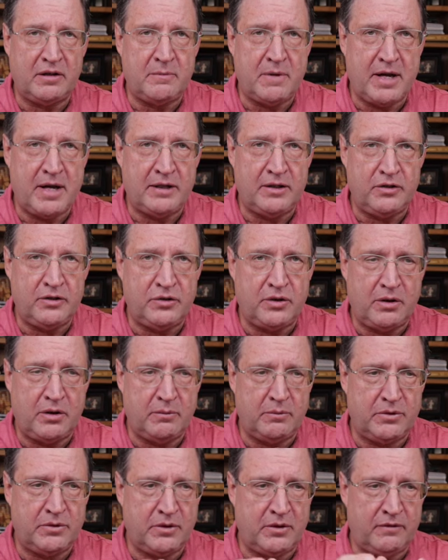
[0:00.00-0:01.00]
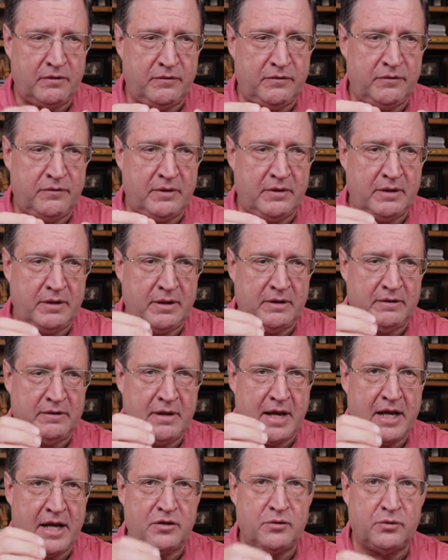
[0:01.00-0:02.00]
about in terms of
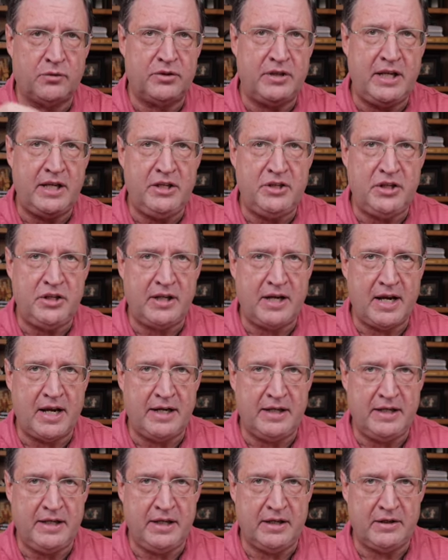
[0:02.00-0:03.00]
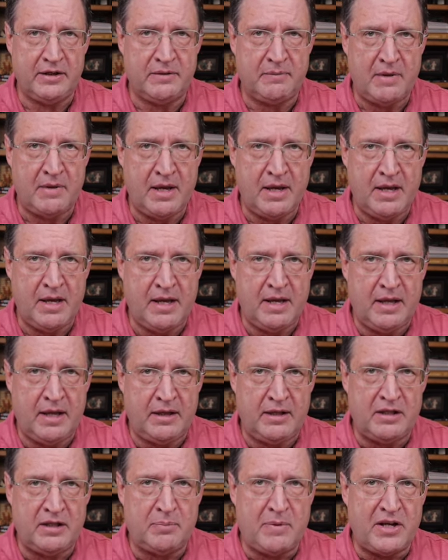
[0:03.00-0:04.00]
actual teaching ideas.
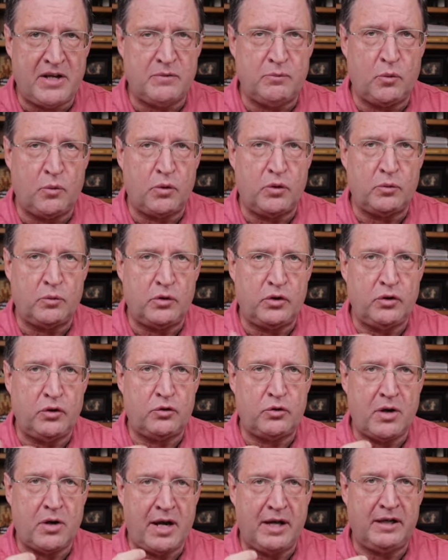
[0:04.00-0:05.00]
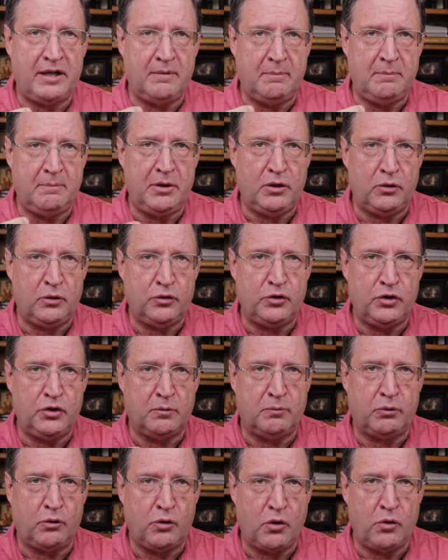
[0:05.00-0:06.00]
This applies more to when you're trying to build your
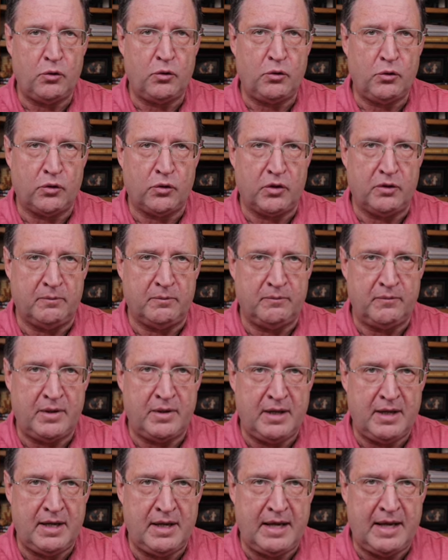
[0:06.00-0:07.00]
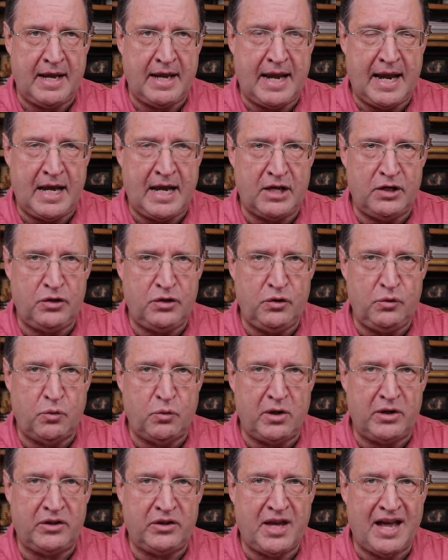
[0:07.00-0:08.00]
program and you
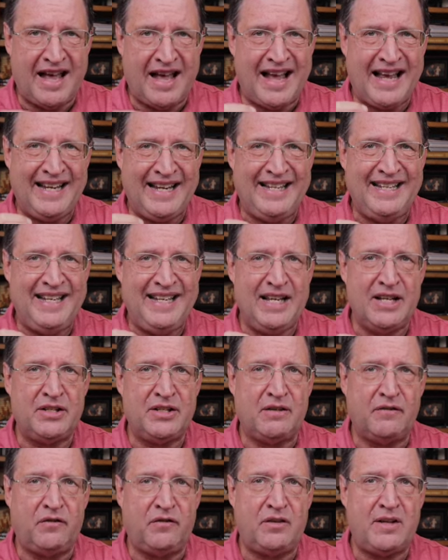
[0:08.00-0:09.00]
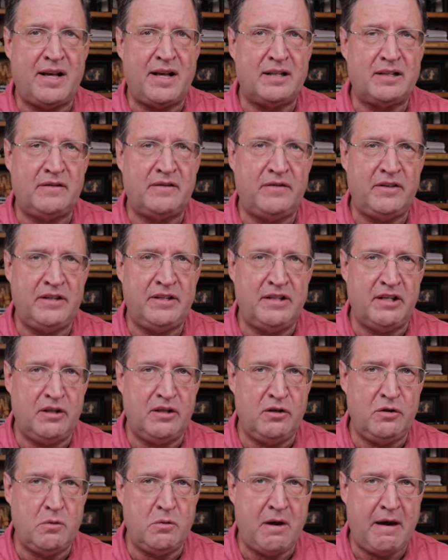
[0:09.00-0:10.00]
want the ideas and philosophies that
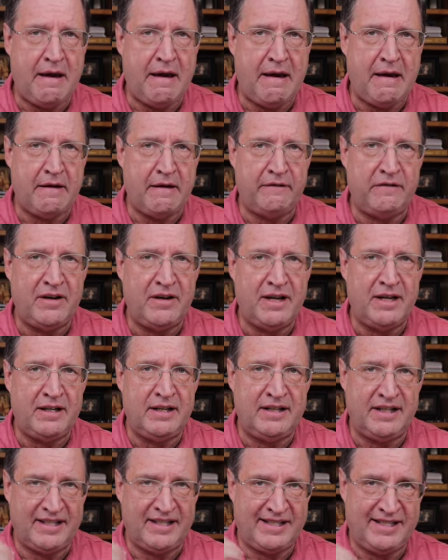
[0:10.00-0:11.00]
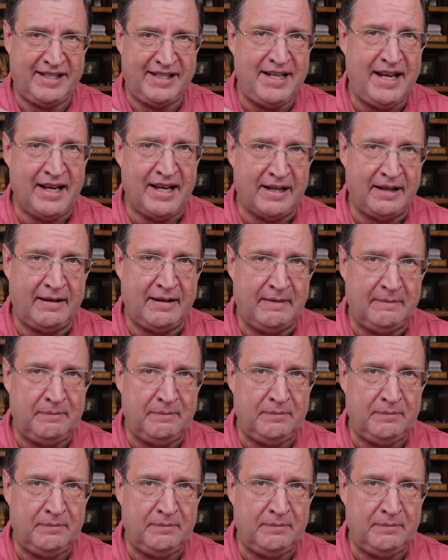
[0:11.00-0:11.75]
you have to stick